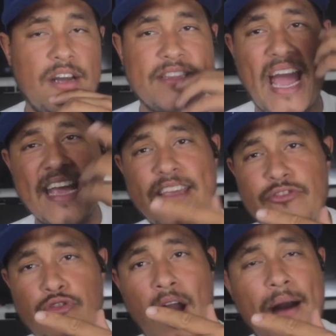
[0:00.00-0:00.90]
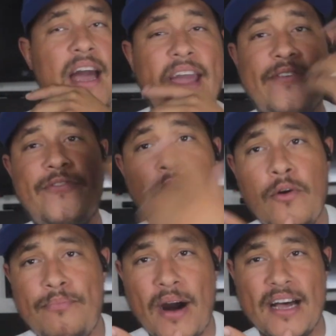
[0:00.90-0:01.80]
Nike dropped a
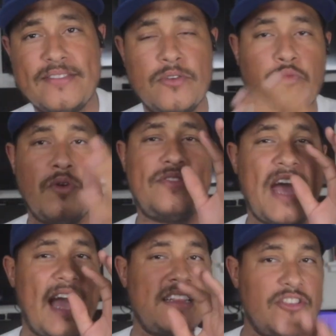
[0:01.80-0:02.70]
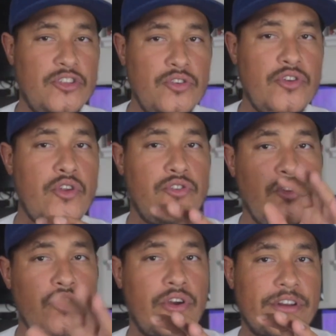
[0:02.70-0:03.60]
foamposite with that
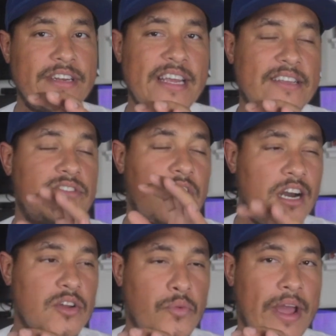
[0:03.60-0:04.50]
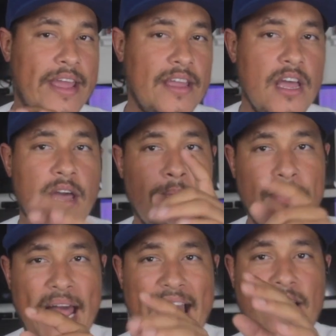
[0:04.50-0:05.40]
New York Knicks colorway,
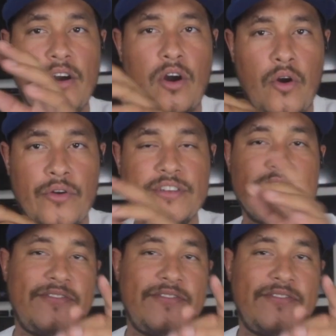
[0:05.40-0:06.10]
black, orange.